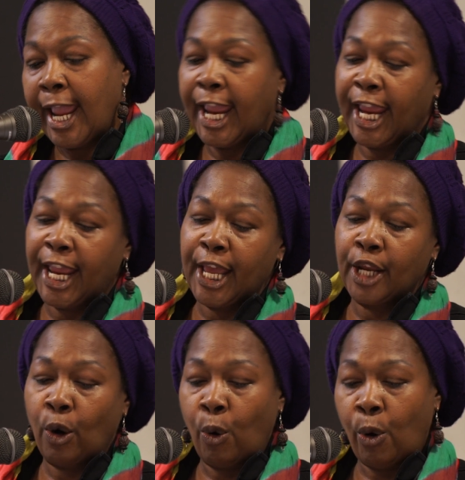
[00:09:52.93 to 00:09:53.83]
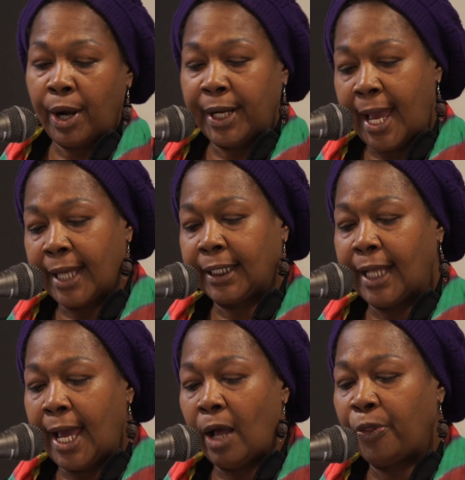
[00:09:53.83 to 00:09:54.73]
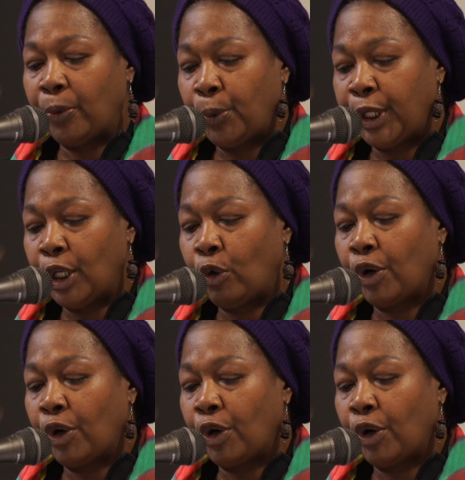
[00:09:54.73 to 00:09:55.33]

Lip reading: and or are not allowed the will